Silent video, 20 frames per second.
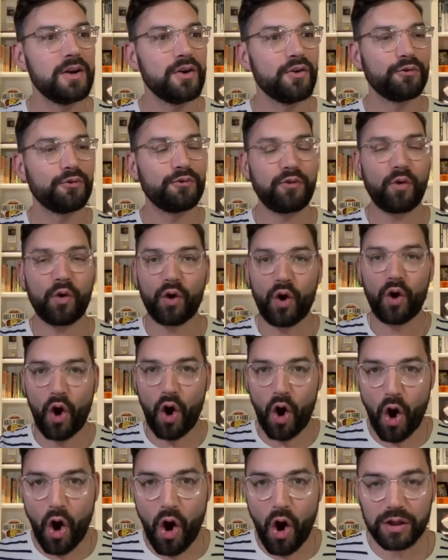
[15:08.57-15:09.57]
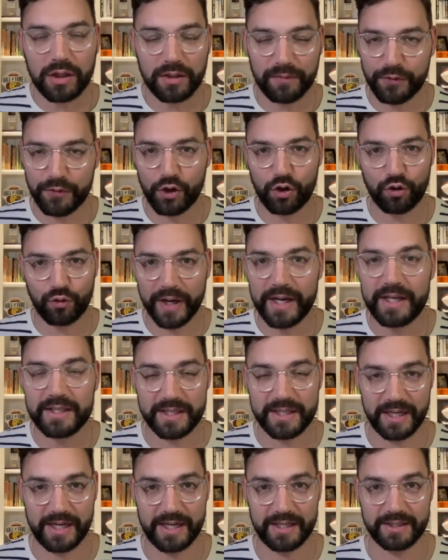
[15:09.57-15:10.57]
for all of the
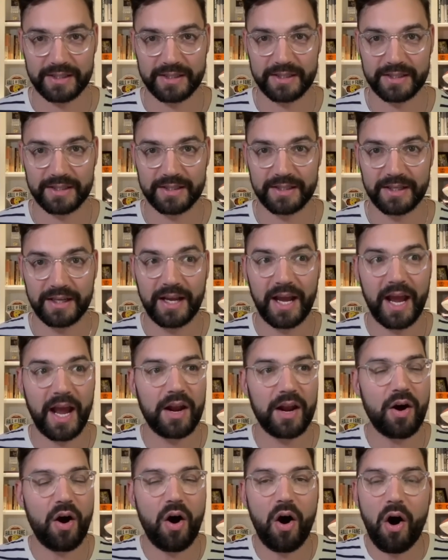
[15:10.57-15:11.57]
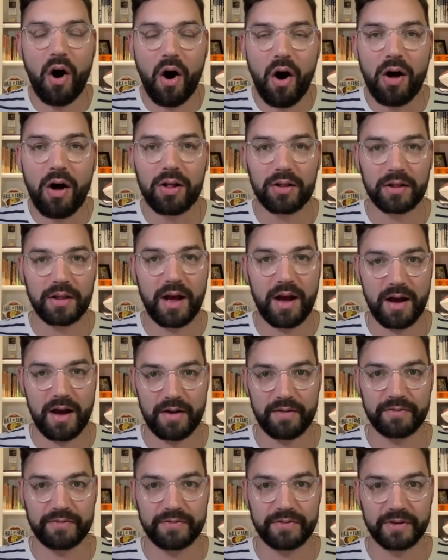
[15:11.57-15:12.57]
craziness and all
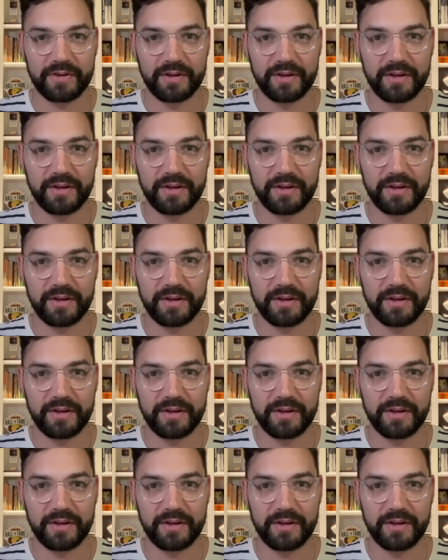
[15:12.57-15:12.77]
of